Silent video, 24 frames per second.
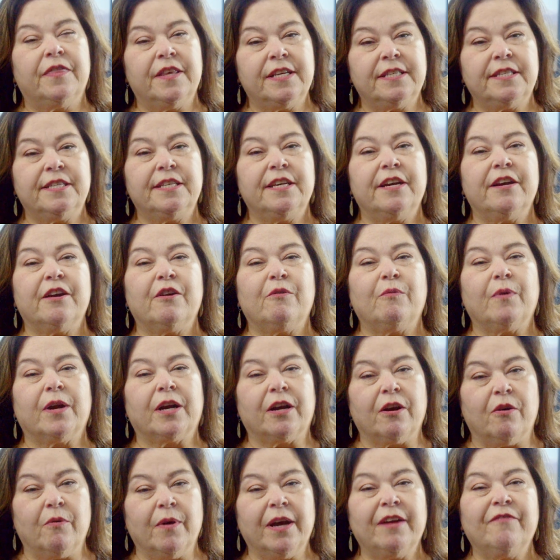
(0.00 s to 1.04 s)
this year we're
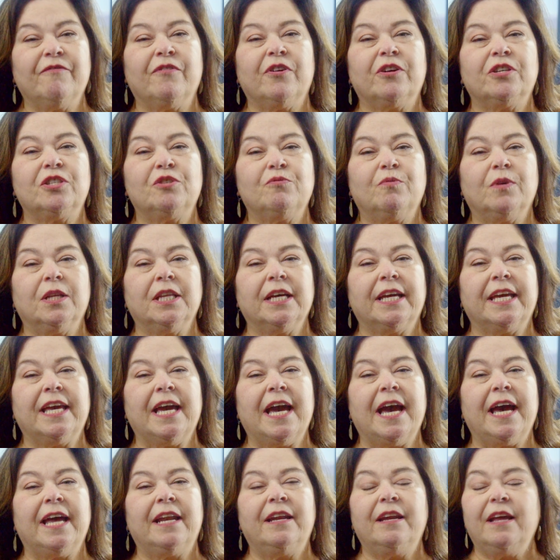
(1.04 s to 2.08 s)
going virtual
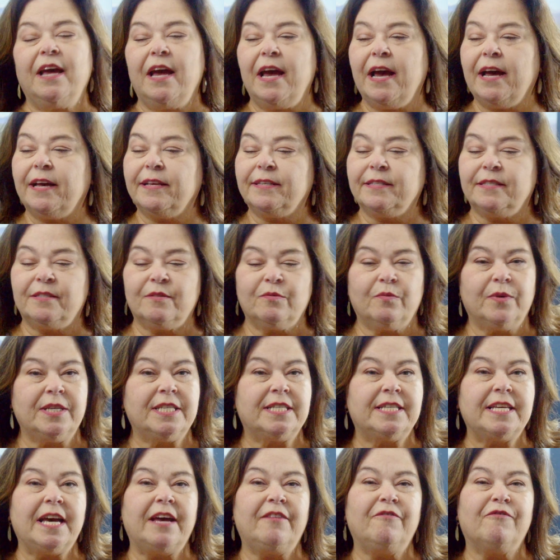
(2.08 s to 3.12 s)
again. As we
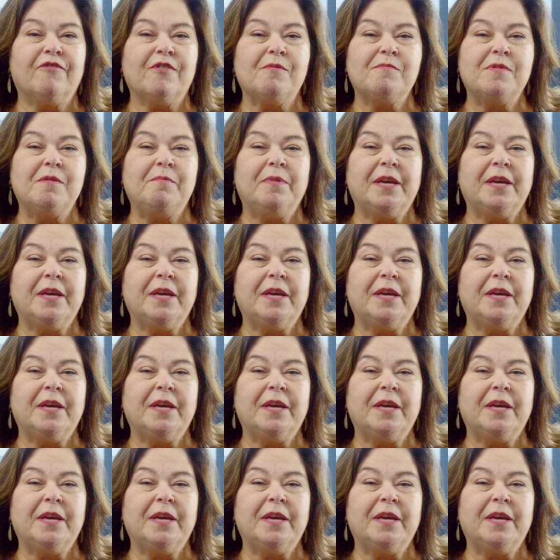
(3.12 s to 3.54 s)
said from the